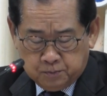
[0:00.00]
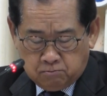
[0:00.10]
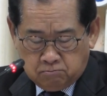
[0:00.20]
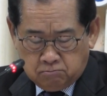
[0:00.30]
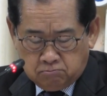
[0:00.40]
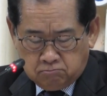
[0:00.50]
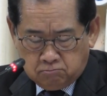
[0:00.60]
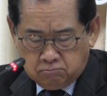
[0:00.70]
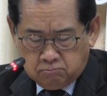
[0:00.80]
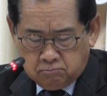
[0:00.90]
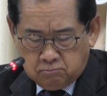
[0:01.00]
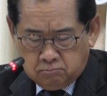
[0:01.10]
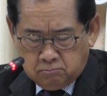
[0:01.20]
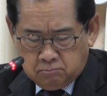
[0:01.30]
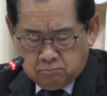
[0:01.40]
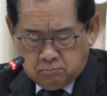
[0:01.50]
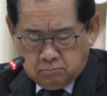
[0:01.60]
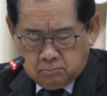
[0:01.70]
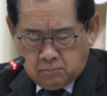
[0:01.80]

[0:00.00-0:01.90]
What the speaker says: (no one is talking)